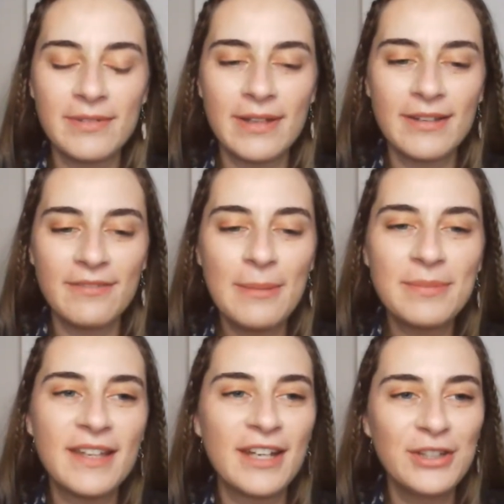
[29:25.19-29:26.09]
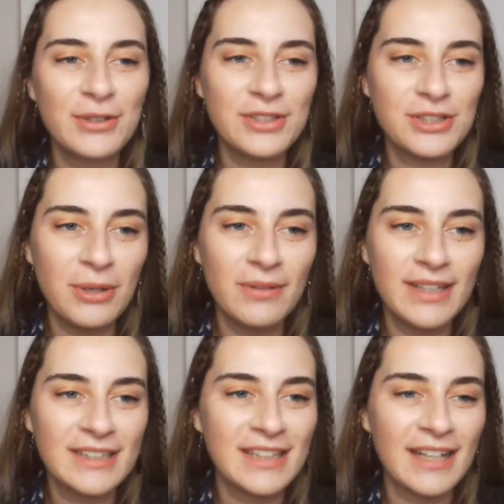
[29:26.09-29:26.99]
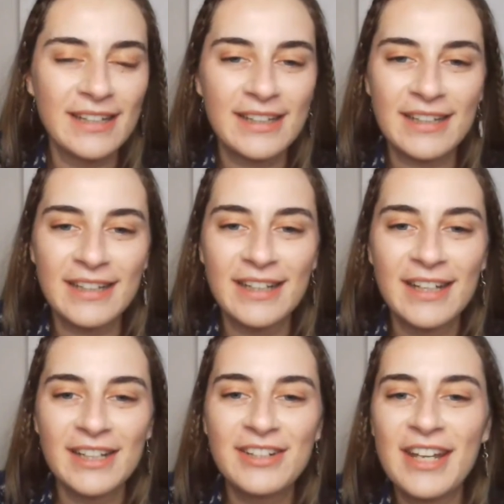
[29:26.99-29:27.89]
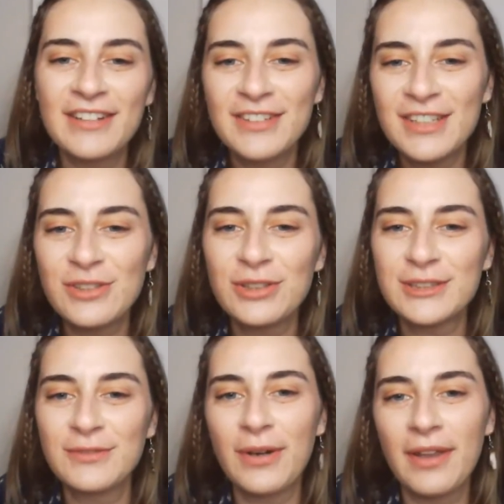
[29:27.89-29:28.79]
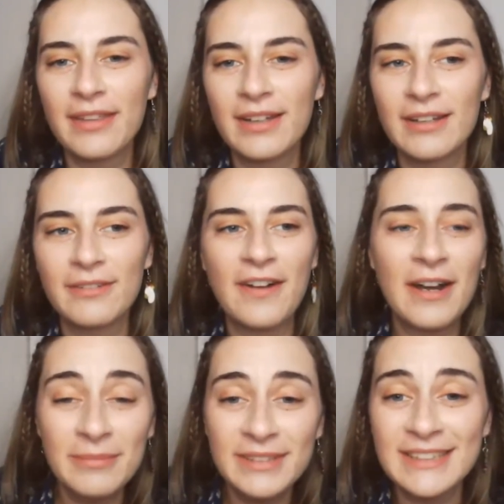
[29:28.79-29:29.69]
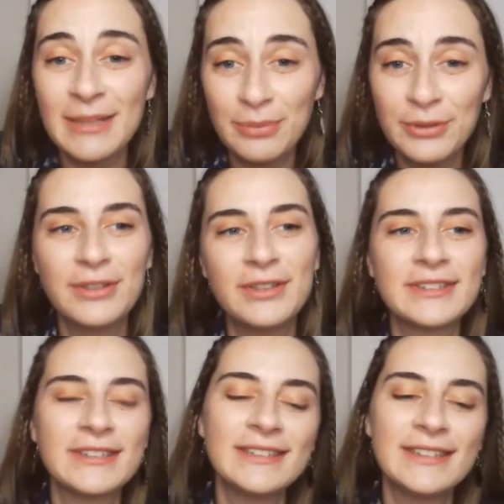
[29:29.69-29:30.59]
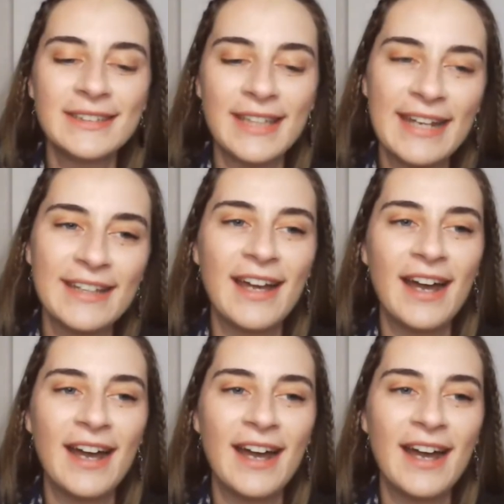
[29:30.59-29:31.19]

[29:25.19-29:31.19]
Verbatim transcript: website you're showing is like a great resource for the farmers and producers in Canada.